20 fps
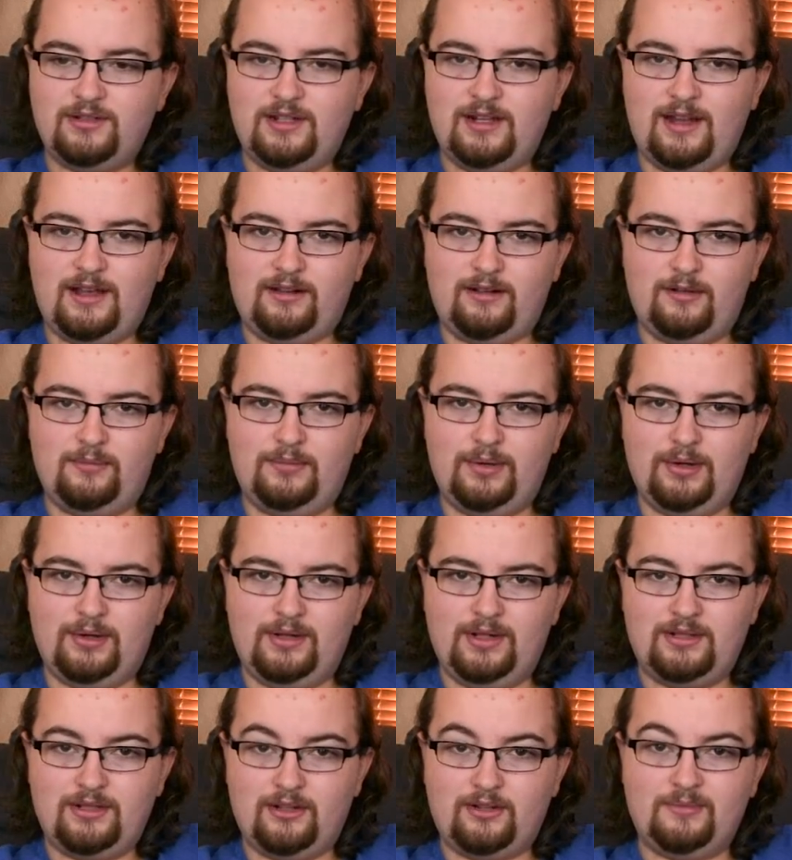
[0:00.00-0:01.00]
on the Lego
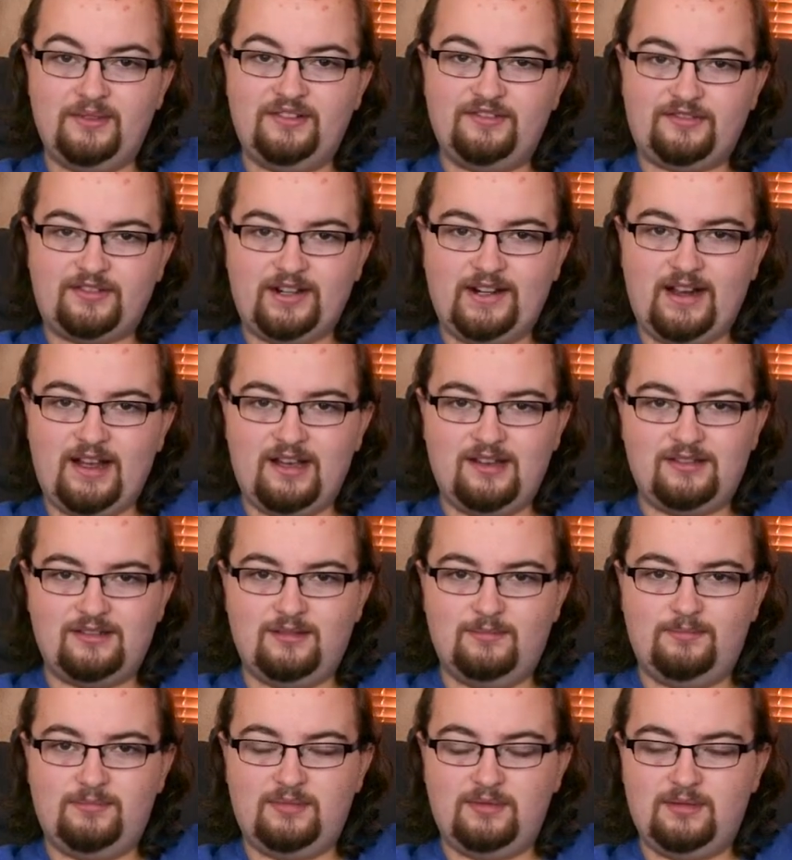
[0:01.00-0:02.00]
build: it took me 3 hours
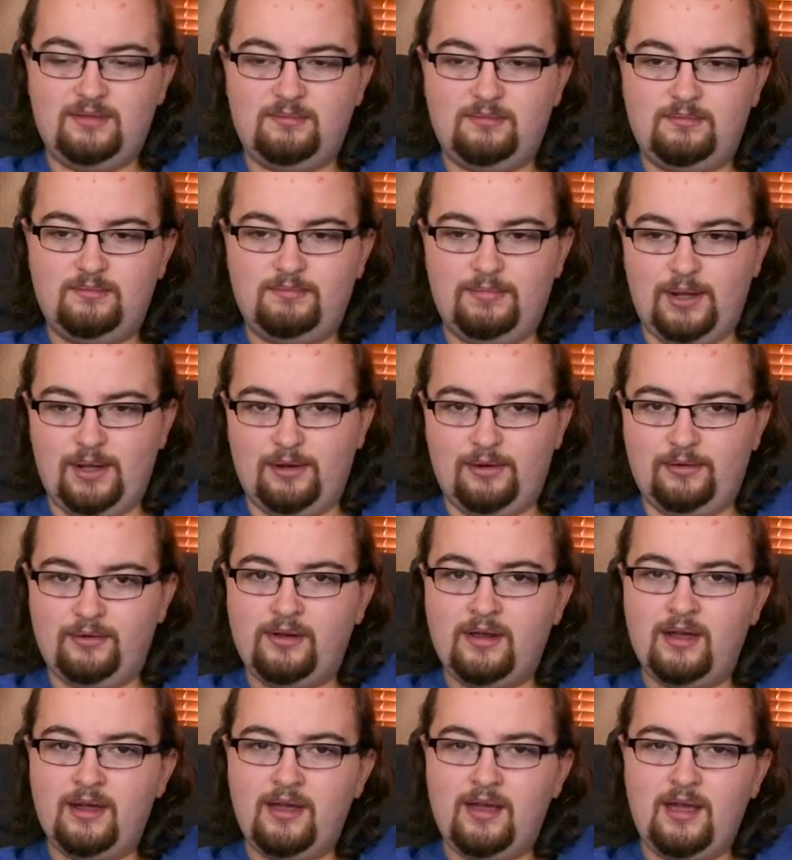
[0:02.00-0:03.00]
to build,
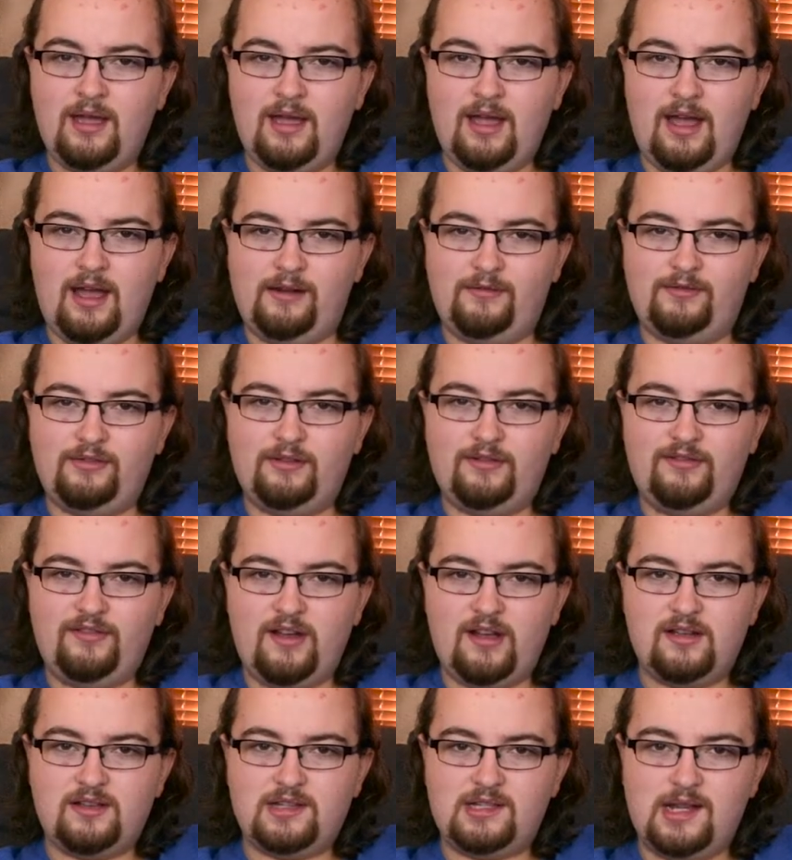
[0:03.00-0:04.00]
and for the
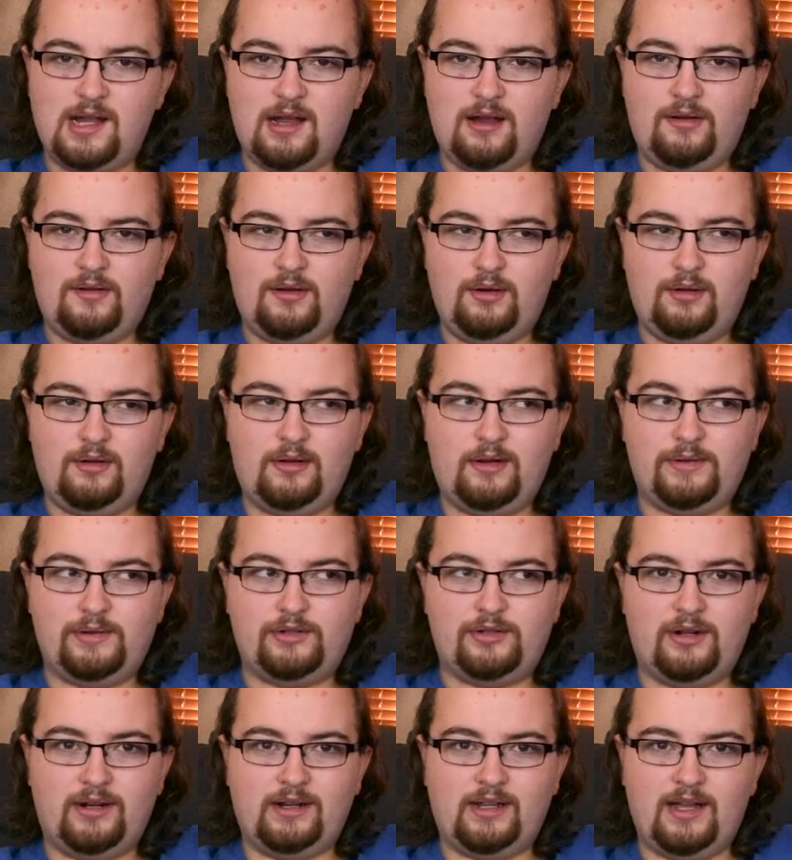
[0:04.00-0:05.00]
first hour I
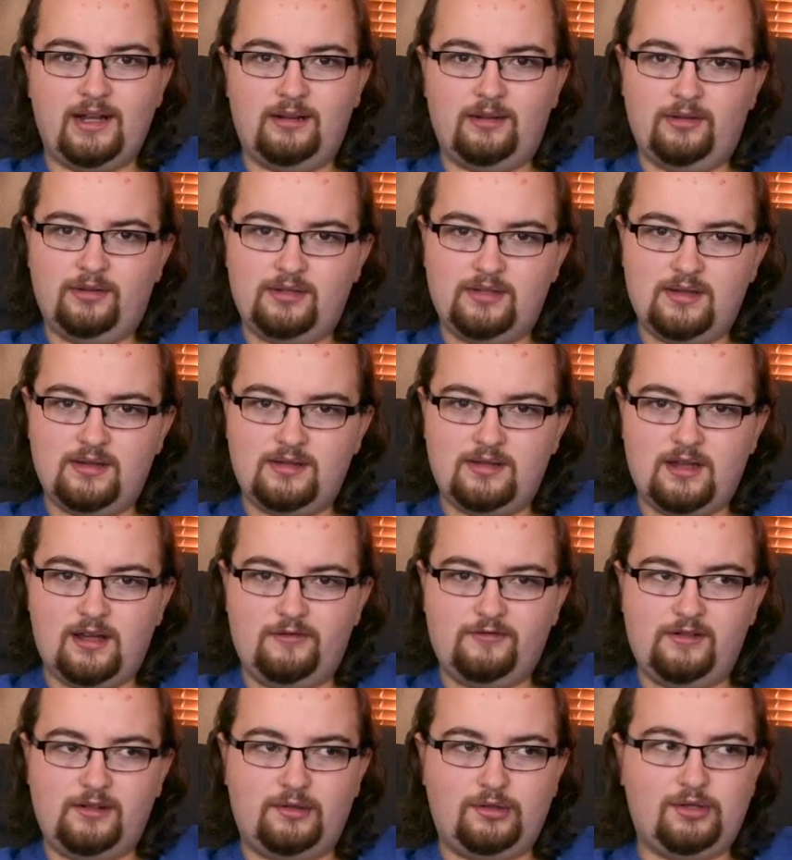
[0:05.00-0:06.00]
was trying to get used to
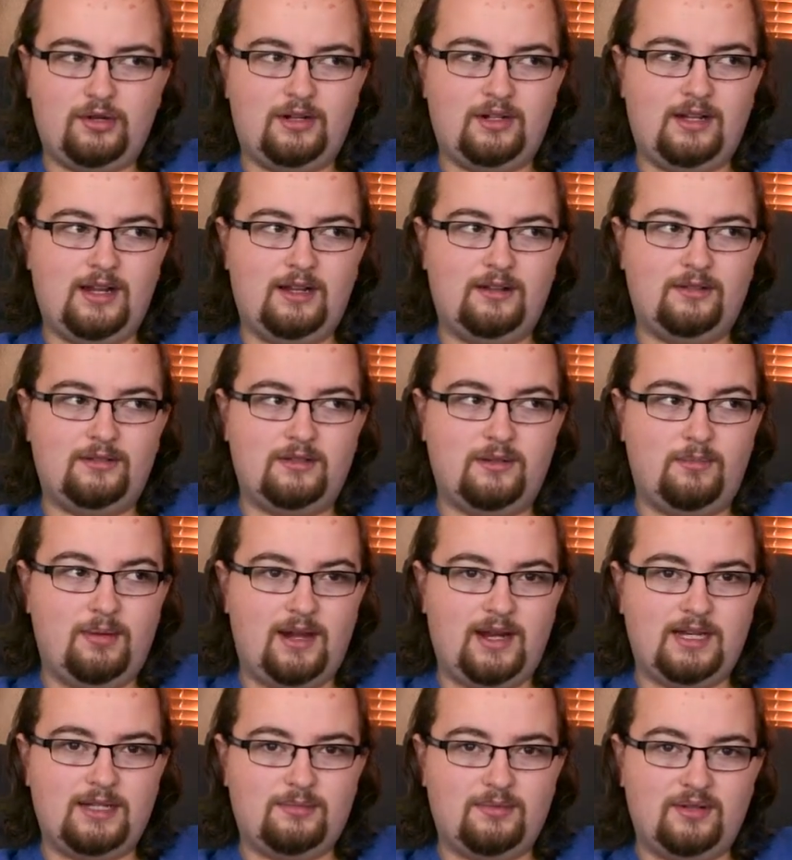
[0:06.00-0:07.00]
stuff, I was trying to get used to
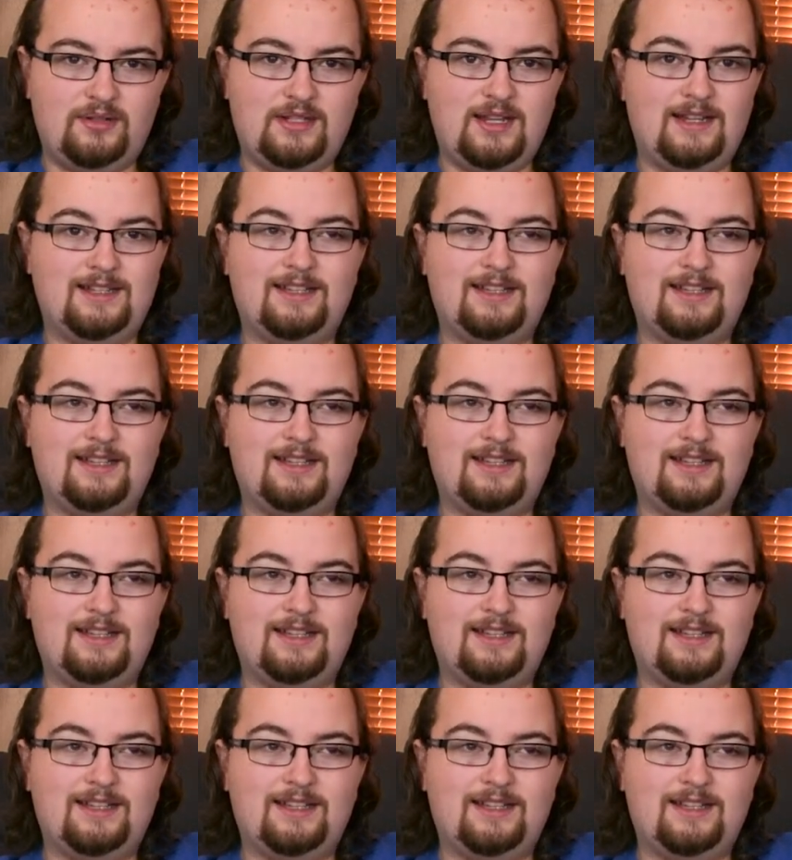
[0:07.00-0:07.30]
placements.